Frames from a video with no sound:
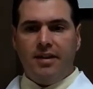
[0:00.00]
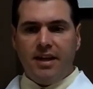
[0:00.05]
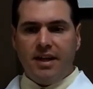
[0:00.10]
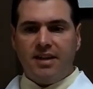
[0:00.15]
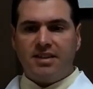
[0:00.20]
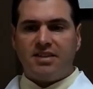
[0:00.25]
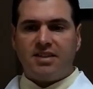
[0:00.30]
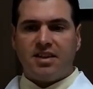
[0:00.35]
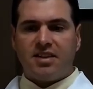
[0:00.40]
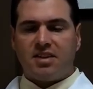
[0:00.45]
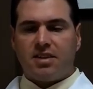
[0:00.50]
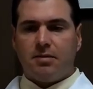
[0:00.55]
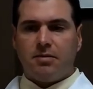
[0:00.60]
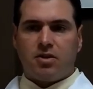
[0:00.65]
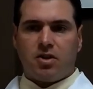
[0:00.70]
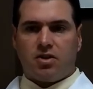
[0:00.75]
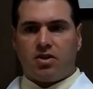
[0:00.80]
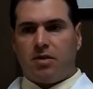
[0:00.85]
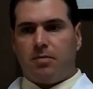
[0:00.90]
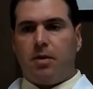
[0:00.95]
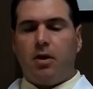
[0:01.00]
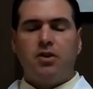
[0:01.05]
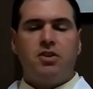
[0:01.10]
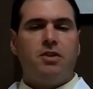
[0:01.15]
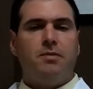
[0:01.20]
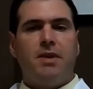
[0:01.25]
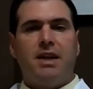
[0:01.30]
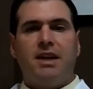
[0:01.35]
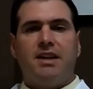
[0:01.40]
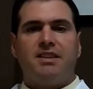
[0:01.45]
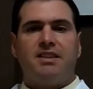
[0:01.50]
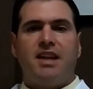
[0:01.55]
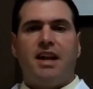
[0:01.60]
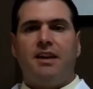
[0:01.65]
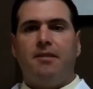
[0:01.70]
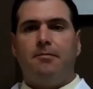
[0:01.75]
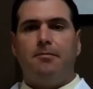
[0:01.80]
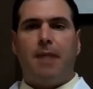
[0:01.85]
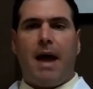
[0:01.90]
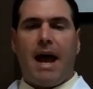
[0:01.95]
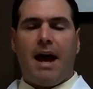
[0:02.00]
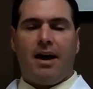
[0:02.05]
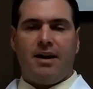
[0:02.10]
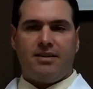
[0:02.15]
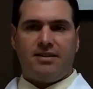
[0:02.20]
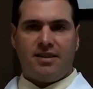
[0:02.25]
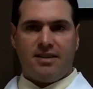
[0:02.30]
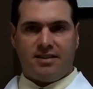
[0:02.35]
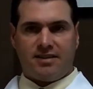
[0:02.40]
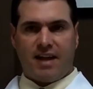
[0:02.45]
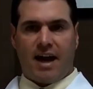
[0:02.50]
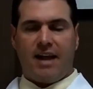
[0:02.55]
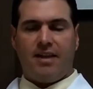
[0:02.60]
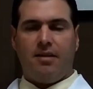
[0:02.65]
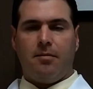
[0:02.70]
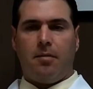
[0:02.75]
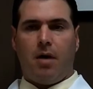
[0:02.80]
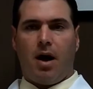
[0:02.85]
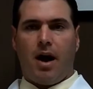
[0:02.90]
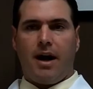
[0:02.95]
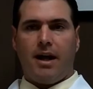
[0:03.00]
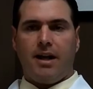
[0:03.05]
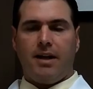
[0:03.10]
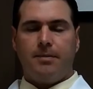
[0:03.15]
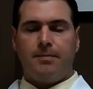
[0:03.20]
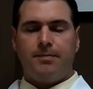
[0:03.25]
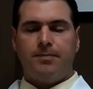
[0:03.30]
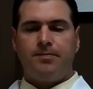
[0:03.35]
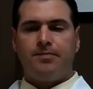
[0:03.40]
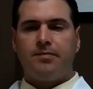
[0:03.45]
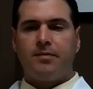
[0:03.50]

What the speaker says: These systems are supposed to be in a state of balance inside the body.